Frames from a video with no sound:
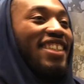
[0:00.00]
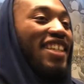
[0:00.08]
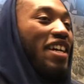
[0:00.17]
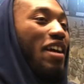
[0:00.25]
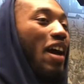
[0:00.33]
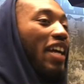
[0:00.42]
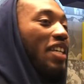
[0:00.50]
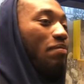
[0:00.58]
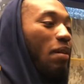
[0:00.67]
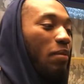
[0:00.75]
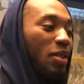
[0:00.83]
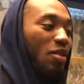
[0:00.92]
Yeah, I guess
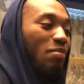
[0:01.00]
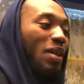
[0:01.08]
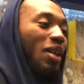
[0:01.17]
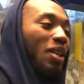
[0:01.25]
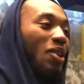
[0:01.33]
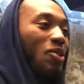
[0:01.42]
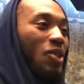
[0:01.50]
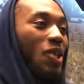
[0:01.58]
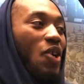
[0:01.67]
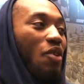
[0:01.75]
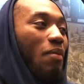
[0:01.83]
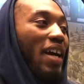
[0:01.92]
maybe just being closer
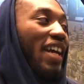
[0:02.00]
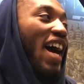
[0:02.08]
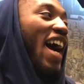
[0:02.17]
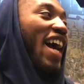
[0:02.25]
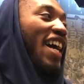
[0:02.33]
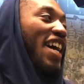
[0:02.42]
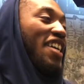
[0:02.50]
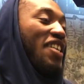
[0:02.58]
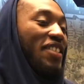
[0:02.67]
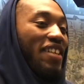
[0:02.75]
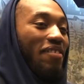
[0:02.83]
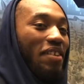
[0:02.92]
to home. I kind of
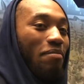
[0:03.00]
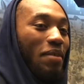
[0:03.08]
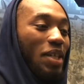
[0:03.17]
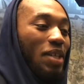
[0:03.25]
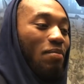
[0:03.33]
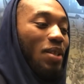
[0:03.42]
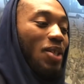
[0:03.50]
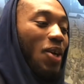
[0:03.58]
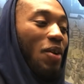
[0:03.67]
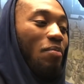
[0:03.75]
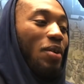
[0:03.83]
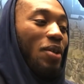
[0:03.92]
understand what he means, but it's
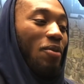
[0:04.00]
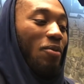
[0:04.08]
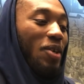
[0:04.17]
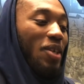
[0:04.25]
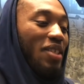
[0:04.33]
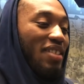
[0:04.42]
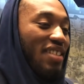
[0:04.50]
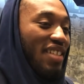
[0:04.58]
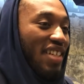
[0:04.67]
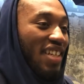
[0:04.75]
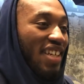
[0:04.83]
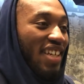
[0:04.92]
hard to put into words.
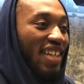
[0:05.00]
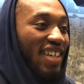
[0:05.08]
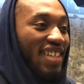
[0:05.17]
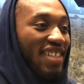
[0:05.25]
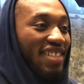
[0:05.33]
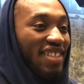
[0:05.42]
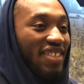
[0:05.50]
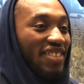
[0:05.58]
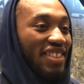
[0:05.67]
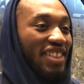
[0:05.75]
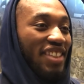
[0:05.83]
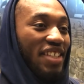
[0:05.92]
It's, you
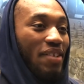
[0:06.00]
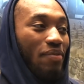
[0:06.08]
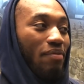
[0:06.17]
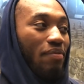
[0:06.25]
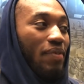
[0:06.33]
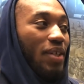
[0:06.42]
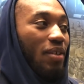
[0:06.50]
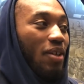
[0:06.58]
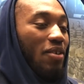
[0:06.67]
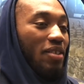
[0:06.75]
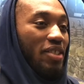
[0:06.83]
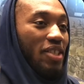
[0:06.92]
know, it's just a different feel.
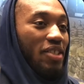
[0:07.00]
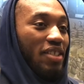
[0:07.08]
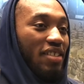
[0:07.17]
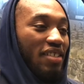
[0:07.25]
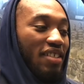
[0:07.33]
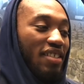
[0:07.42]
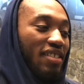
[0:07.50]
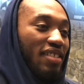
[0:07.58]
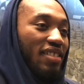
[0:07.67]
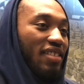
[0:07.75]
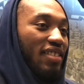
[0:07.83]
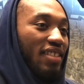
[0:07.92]
Going to Jersey is just
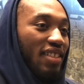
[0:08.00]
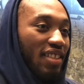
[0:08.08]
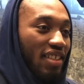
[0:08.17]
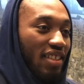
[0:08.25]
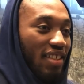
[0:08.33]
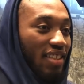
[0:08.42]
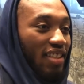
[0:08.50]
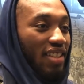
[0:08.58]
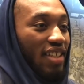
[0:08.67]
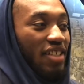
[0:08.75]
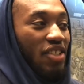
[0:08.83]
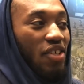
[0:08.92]

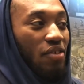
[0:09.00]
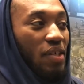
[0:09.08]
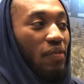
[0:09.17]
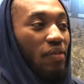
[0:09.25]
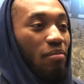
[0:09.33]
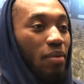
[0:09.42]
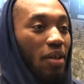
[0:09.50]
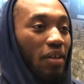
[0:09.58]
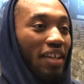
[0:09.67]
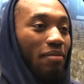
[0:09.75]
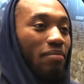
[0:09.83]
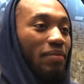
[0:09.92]
it's a whole different ball
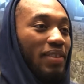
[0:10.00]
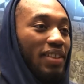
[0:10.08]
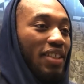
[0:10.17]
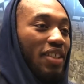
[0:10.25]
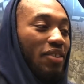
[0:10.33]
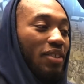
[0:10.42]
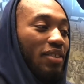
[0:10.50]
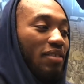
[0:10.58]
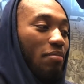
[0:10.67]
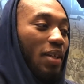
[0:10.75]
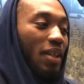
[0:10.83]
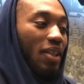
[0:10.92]
game. You know, it's
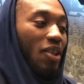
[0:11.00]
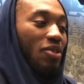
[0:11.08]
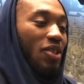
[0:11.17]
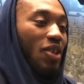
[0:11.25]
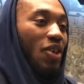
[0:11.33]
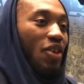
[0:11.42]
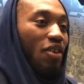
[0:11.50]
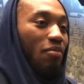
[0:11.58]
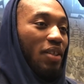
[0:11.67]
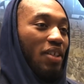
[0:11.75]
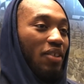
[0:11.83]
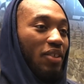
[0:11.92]
being close to
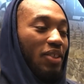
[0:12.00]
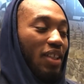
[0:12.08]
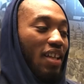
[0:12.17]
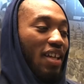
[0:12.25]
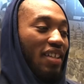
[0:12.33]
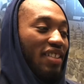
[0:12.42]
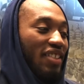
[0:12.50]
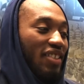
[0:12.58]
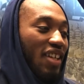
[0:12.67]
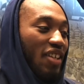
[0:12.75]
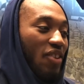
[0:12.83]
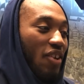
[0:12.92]
home. You know, there's a lot
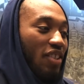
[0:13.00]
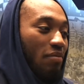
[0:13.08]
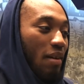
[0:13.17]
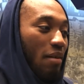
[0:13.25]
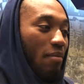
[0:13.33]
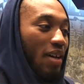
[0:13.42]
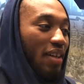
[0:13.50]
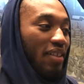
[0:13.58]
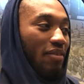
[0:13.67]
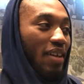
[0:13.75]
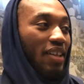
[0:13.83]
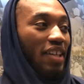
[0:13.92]
of thoughts in my mind
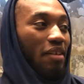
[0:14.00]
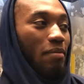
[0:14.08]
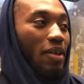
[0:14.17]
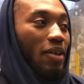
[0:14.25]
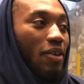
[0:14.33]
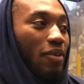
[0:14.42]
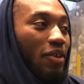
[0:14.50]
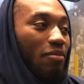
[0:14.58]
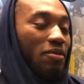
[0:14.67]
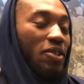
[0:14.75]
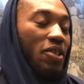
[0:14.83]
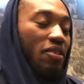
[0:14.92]
when I think about going
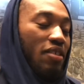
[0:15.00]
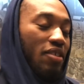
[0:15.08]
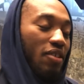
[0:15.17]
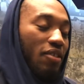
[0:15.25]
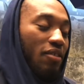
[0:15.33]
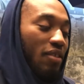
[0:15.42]
home to New Jersey. So